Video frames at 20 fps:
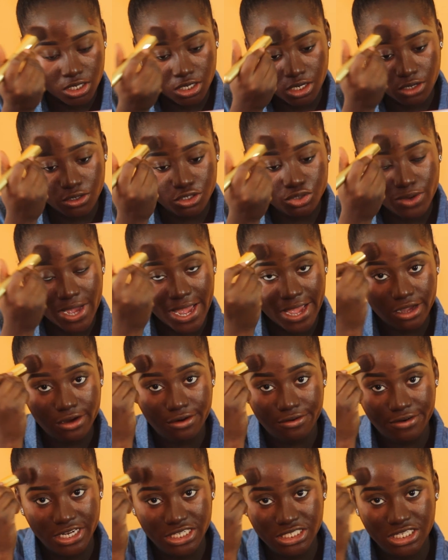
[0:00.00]
That was why I
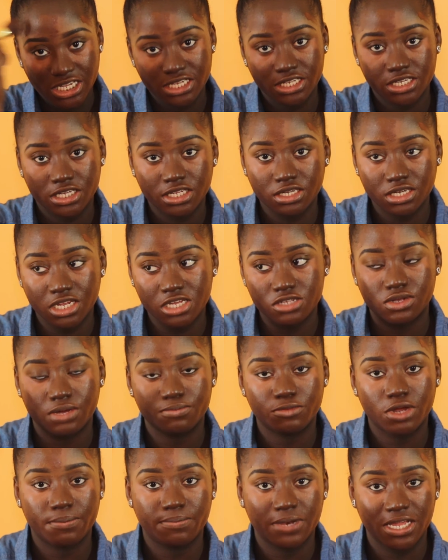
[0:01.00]
corrected it. That's why
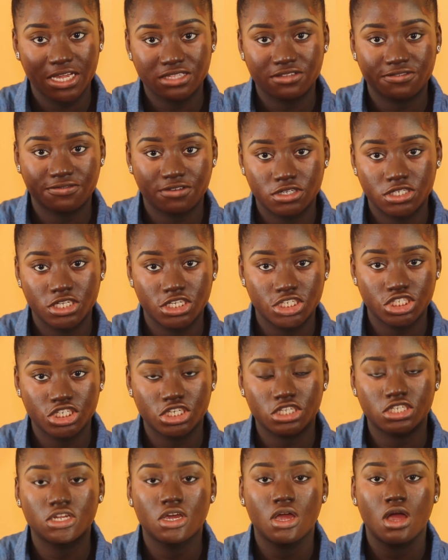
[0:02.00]
I'm not applying the
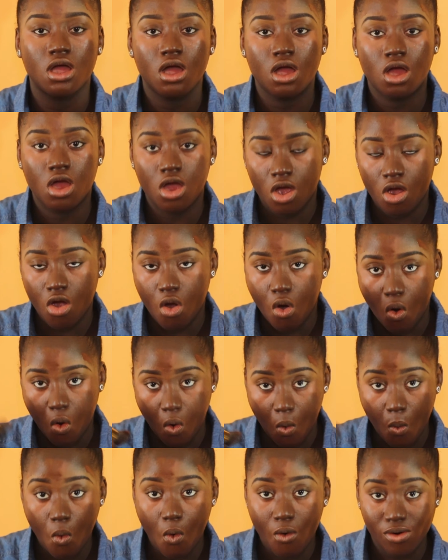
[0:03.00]
foundation
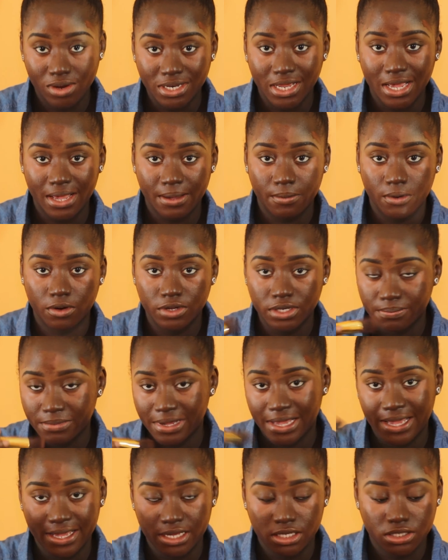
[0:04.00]
under
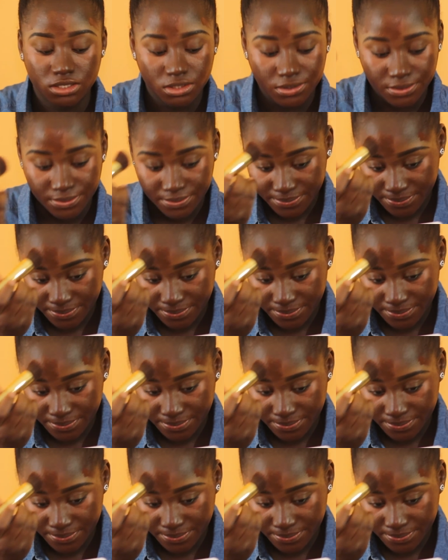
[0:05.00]
my eyes.